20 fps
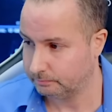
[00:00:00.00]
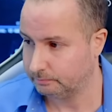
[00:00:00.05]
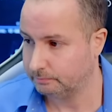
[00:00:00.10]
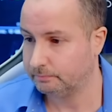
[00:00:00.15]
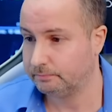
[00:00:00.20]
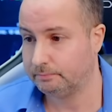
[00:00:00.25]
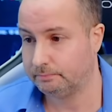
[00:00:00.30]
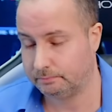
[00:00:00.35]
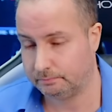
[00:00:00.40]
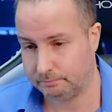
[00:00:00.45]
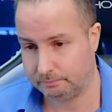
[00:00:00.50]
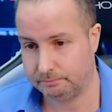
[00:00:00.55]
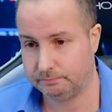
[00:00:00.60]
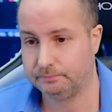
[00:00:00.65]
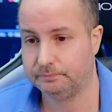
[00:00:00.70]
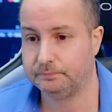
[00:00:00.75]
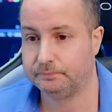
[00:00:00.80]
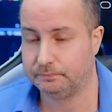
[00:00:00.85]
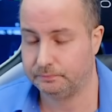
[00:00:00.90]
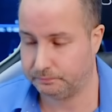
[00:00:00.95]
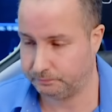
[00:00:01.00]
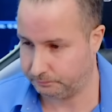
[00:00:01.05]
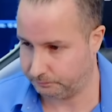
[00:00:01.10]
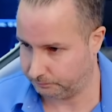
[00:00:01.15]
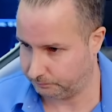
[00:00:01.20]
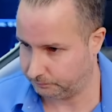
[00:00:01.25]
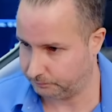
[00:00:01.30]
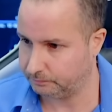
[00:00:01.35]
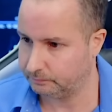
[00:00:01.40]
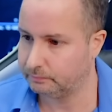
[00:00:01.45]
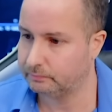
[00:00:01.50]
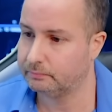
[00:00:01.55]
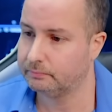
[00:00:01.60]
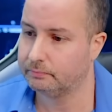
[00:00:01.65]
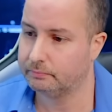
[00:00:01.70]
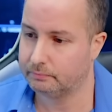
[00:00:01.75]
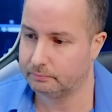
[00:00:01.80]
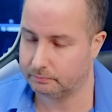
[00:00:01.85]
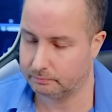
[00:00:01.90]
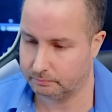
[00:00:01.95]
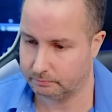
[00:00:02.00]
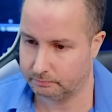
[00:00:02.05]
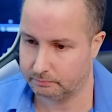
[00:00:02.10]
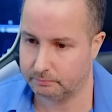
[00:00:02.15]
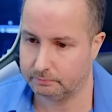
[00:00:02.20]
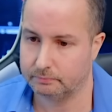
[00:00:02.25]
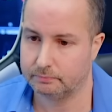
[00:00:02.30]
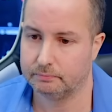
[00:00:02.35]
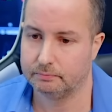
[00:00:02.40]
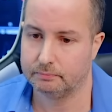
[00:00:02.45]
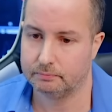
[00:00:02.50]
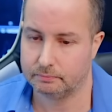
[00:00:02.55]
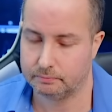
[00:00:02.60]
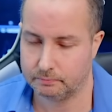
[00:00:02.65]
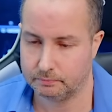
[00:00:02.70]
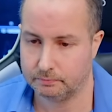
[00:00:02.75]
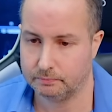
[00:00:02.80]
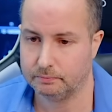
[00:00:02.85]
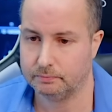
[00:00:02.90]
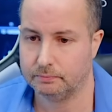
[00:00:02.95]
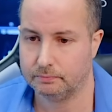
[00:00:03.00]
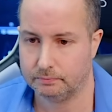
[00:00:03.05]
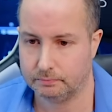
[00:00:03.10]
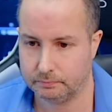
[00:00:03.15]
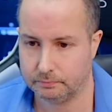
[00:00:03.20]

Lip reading: (silent)